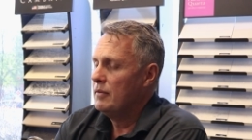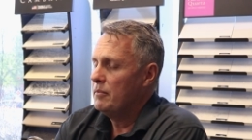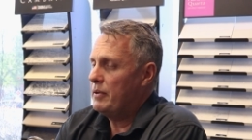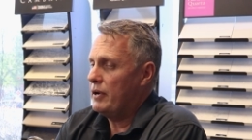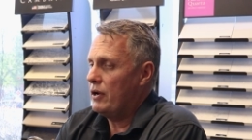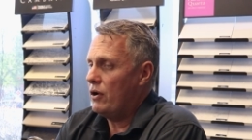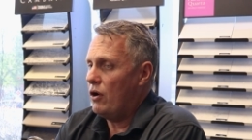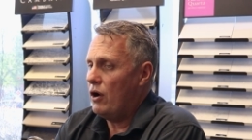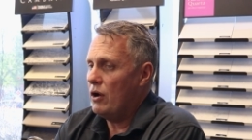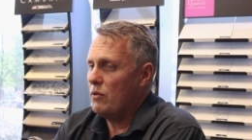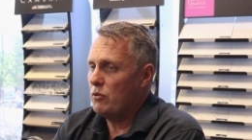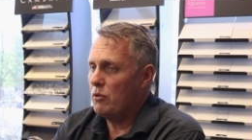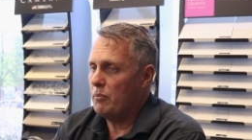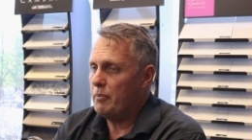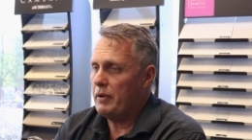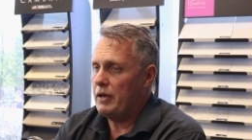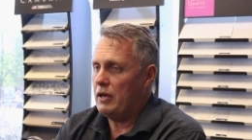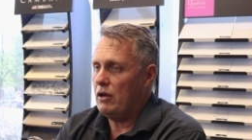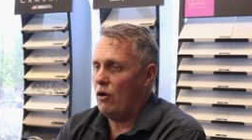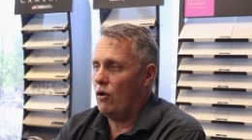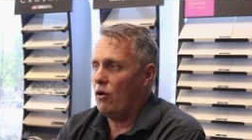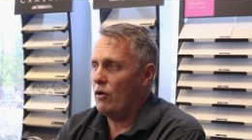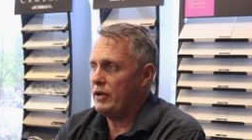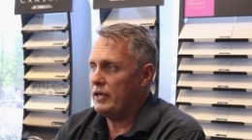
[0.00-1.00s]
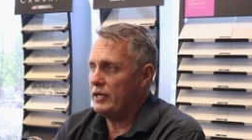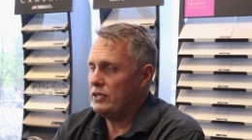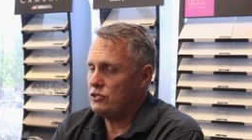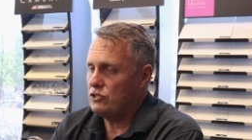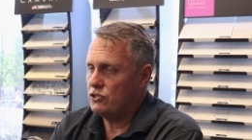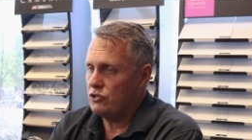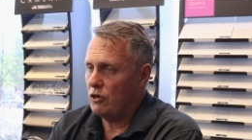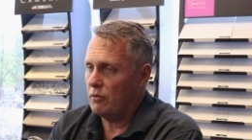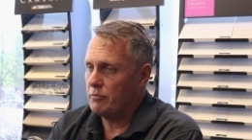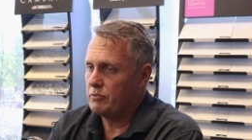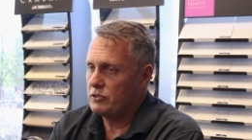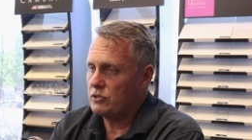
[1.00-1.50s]
but I will be on
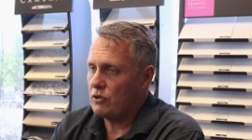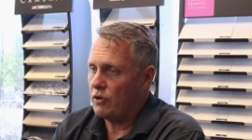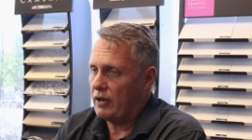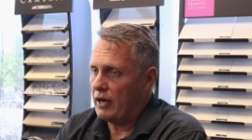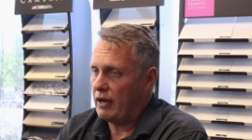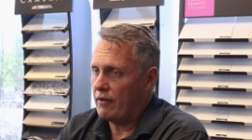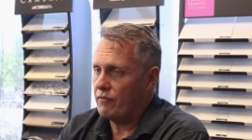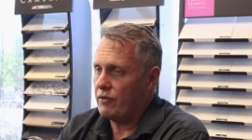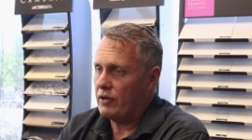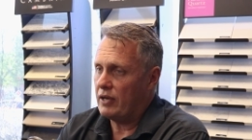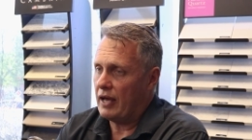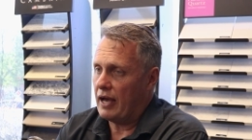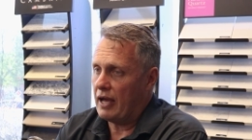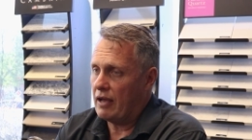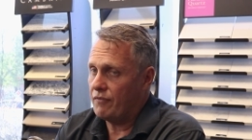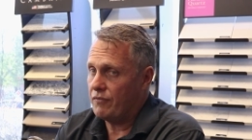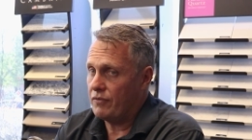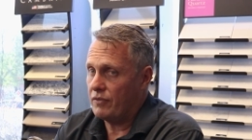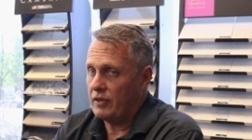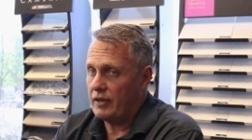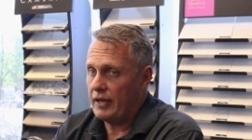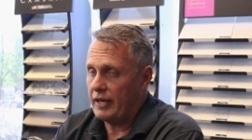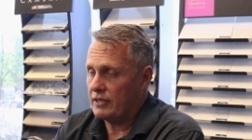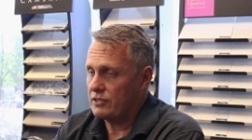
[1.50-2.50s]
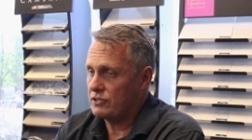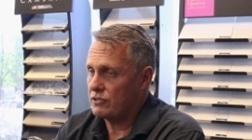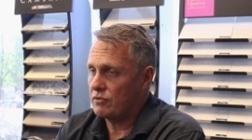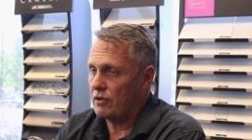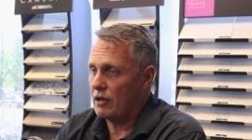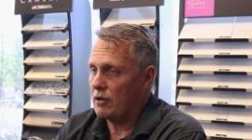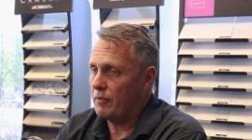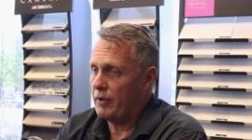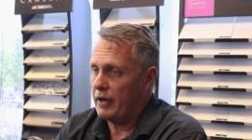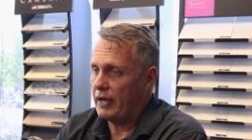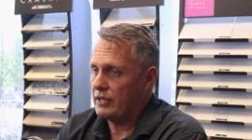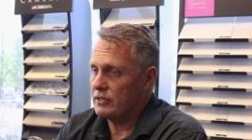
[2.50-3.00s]
his job site every day for the next
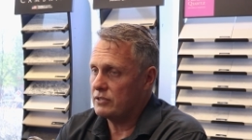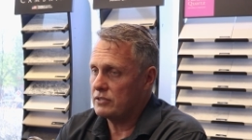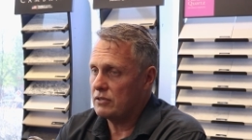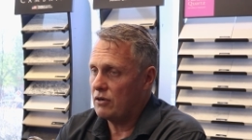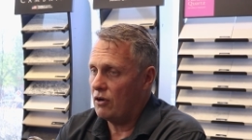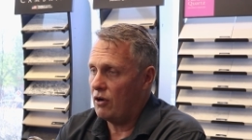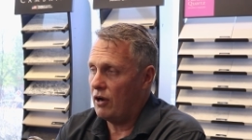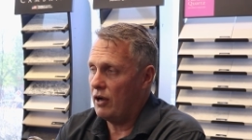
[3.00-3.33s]
three weeks.